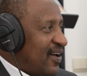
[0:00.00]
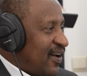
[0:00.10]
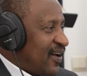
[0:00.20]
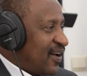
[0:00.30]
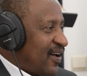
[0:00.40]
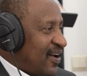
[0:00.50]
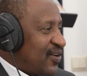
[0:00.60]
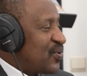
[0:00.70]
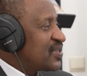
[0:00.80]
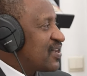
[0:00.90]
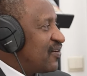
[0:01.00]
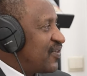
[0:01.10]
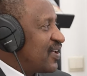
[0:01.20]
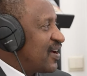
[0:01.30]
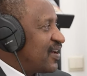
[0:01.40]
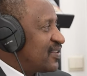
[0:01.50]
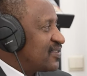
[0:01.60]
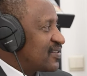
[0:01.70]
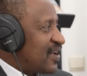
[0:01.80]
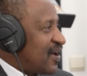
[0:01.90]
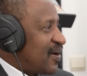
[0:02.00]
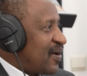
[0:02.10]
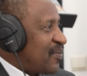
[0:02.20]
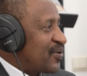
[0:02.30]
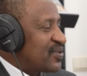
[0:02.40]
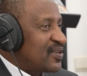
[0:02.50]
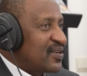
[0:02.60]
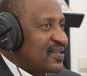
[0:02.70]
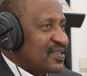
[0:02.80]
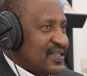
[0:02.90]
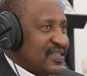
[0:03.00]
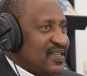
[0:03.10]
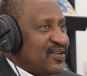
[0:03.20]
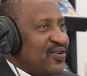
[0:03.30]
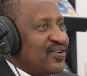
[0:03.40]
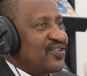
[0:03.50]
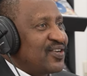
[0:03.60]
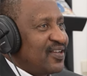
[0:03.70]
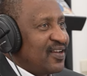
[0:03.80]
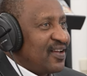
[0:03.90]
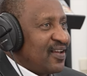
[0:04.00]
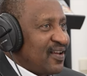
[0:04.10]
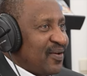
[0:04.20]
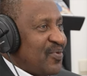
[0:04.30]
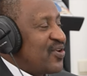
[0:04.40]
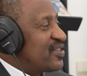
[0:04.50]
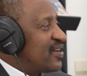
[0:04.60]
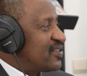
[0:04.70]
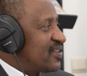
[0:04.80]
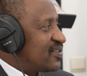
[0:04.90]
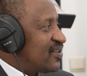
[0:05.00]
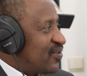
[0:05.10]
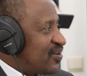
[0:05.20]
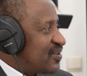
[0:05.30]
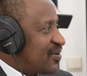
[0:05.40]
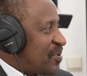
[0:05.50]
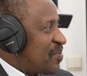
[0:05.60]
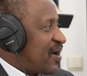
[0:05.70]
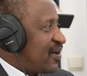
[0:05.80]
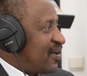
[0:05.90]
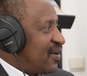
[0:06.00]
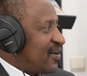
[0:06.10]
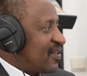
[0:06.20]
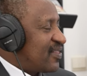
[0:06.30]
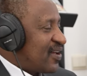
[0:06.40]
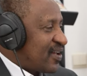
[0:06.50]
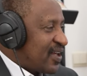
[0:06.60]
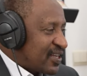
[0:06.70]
and West Africa is about 16 country, more than 16 country. Remember, the